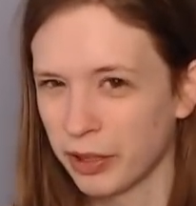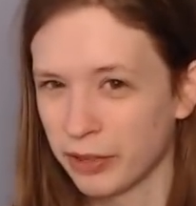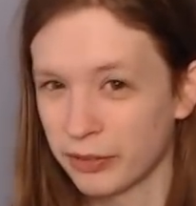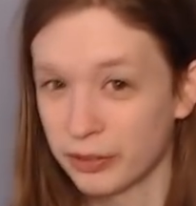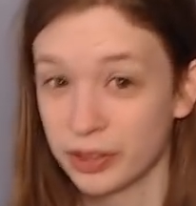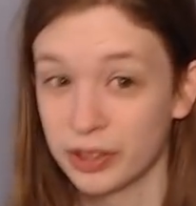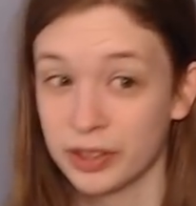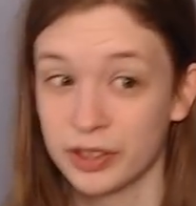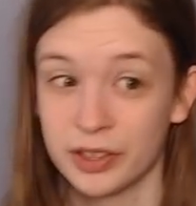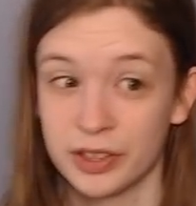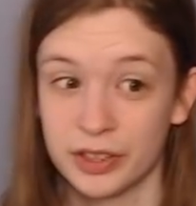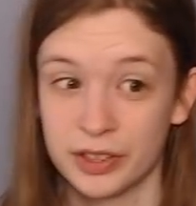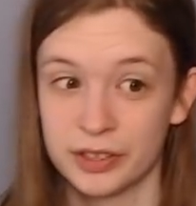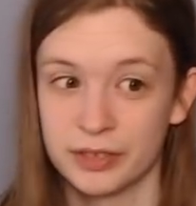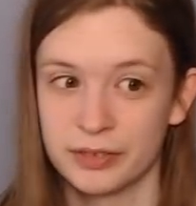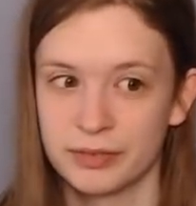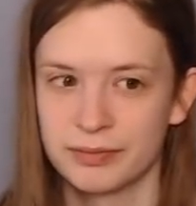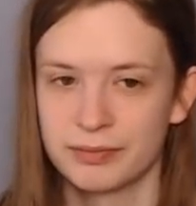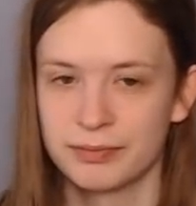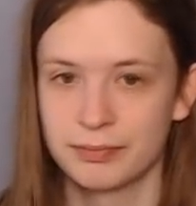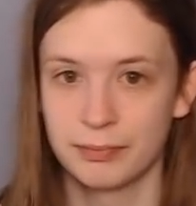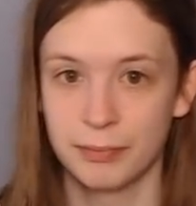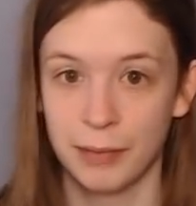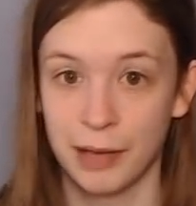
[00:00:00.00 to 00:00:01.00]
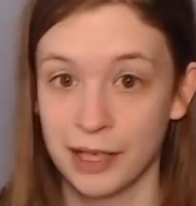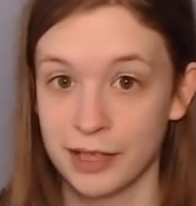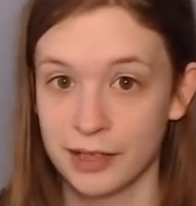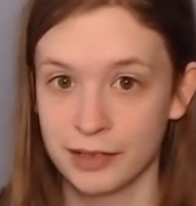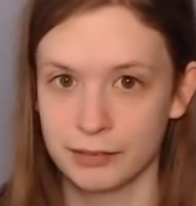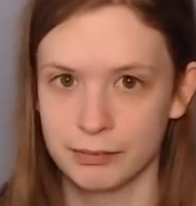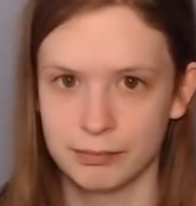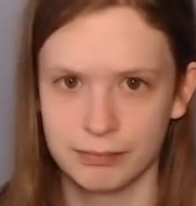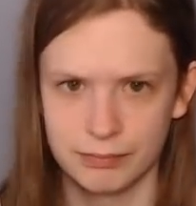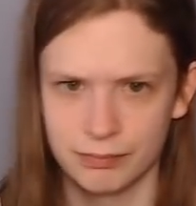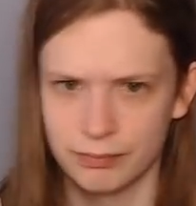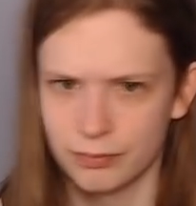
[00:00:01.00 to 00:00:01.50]
whatever to
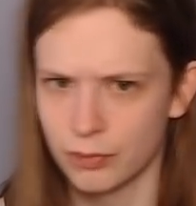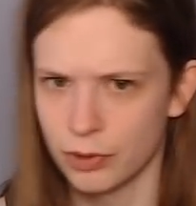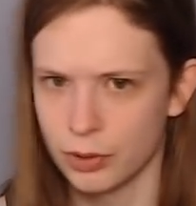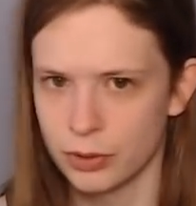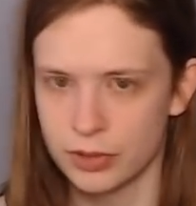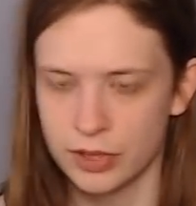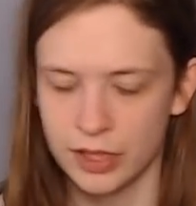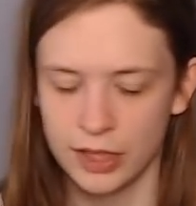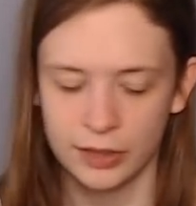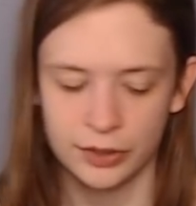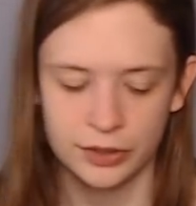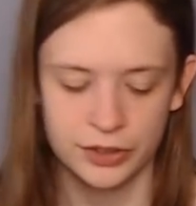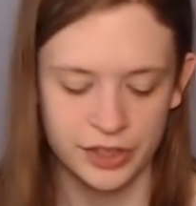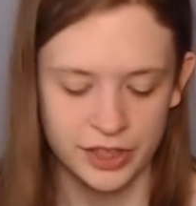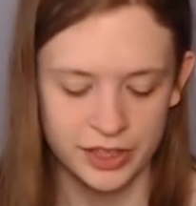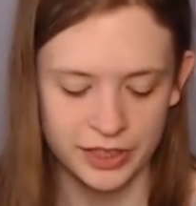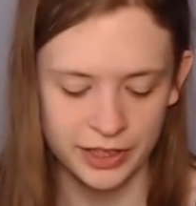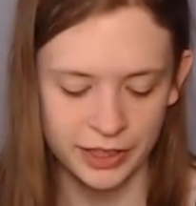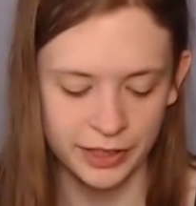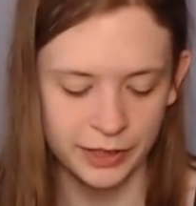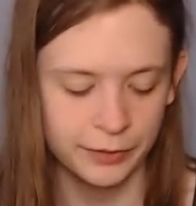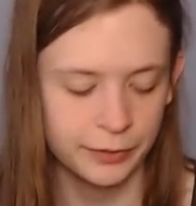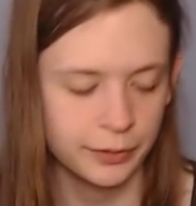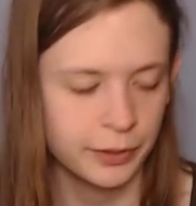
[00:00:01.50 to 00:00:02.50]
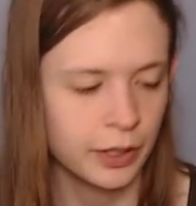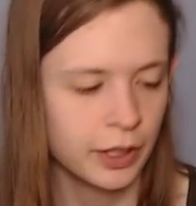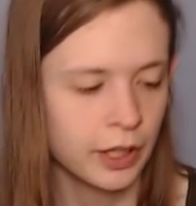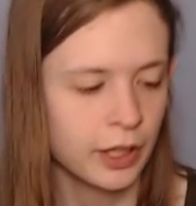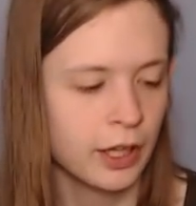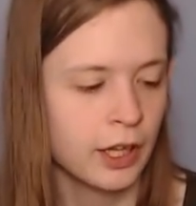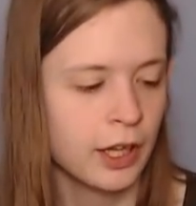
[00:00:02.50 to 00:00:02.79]
buy new singles and stuff.